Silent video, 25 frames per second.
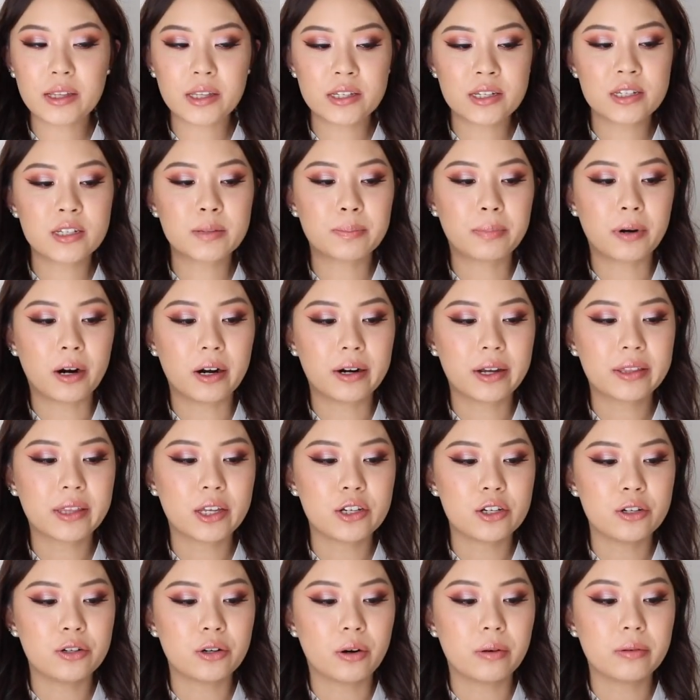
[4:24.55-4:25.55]
This is a product
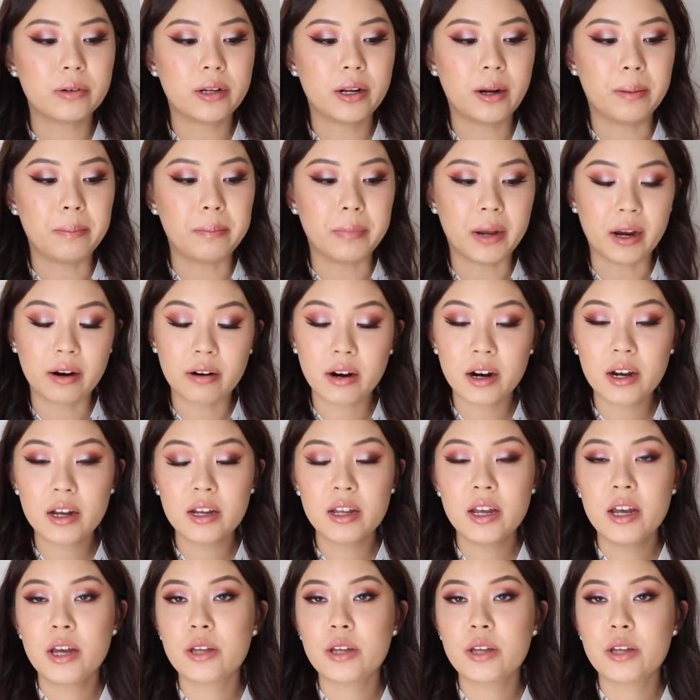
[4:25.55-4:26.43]
that you don't need a mirror.